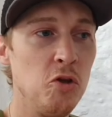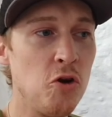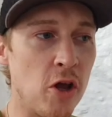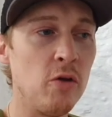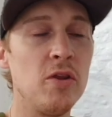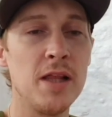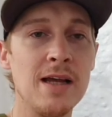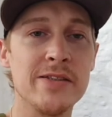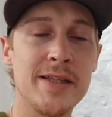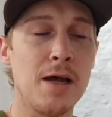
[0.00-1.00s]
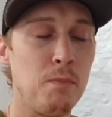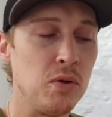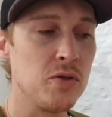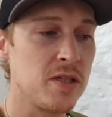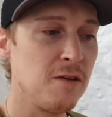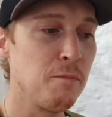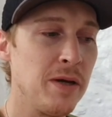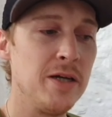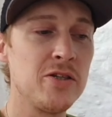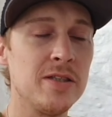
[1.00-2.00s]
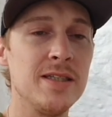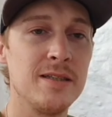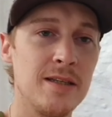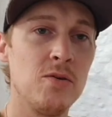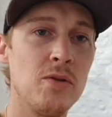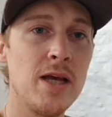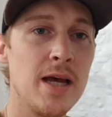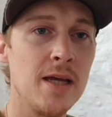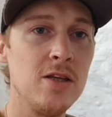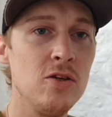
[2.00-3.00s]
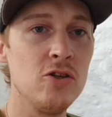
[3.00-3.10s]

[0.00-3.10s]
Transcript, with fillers: You know that that's that positive person is still there.